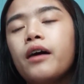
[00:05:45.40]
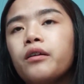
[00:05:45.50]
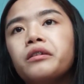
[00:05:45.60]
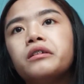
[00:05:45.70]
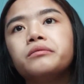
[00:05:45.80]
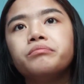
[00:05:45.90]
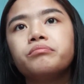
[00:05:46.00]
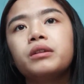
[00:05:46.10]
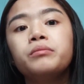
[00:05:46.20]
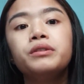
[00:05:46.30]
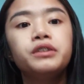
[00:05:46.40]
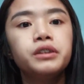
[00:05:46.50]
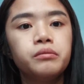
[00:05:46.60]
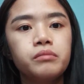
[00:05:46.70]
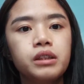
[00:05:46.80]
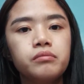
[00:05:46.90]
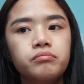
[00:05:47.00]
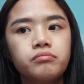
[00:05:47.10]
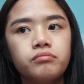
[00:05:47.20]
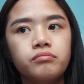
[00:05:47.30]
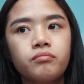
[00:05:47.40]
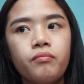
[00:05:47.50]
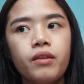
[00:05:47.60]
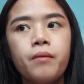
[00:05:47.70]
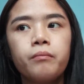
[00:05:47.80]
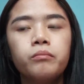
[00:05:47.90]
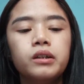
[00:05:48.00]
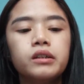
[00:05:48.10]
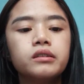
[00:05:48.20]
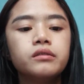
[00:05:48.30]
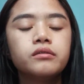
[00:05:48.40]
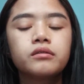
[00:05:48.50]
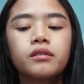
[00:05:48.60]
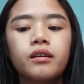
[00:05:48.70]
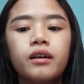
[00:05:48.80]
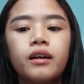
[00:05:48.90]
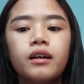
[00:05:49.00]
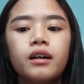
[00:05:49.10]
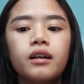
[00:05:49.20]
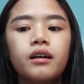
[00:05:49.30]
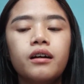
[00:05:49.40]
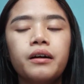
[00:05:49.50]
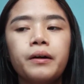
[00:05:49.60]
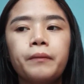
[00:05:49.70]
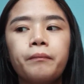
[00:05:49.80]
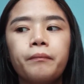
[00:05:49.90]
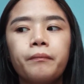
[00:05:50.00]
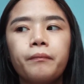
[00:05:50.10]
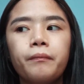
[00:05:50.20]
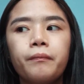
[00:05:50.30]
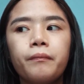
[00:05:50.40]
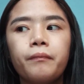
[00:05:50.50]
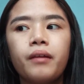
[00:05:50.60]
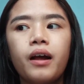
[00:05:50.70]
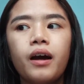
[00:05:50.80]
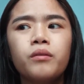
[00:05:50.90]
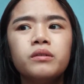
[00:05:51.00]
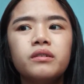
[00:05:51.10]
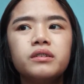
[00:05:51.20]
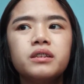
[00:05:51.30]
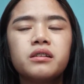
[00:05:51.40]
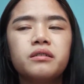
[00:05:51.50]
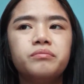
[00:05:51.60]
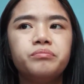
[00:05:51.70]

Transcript: I don't know, maybe it's just me, but I was